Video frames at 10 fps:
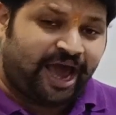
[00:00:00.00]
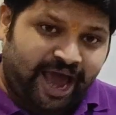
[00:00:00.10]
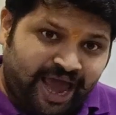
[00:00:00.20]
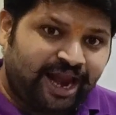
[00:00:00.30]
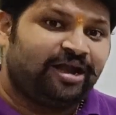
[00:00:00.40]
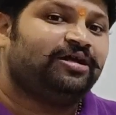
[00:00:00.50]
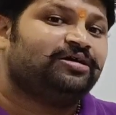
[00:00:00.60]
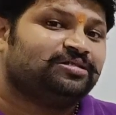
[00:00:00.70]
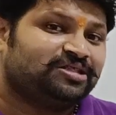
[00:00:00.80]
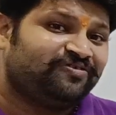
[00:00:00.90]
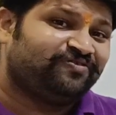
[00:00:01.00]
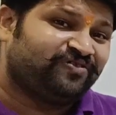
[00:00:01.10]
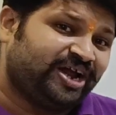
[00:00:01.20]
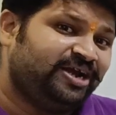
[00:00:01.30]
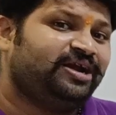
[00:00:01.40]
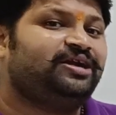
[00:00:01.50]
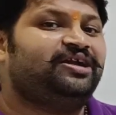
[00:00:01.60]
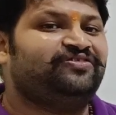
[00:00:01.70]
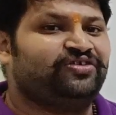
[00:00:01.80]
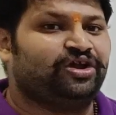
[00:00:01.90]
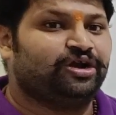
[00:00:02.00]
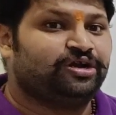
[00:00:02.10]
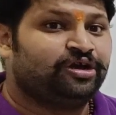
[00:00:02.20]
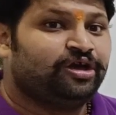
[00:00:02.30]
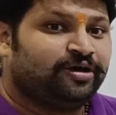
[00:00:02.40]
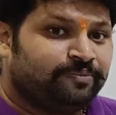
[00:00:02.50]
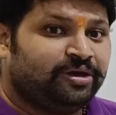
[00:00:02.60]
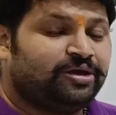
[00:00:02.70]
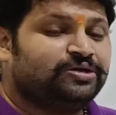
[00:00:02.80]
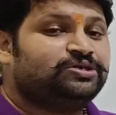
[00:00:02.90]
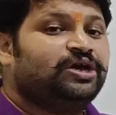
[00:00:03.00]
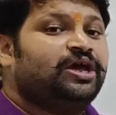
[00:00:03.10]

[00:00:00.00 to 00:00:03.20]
and they find it difficult because